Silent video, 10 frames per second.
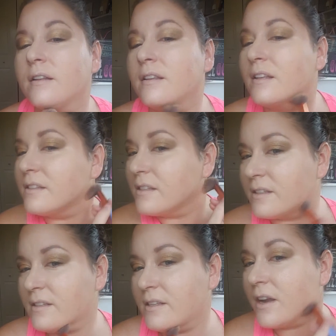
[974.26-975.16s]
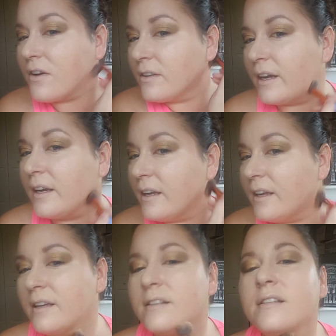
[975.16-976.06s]
This is the secret,
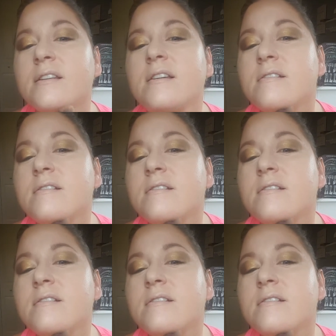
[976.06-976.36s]
ladies.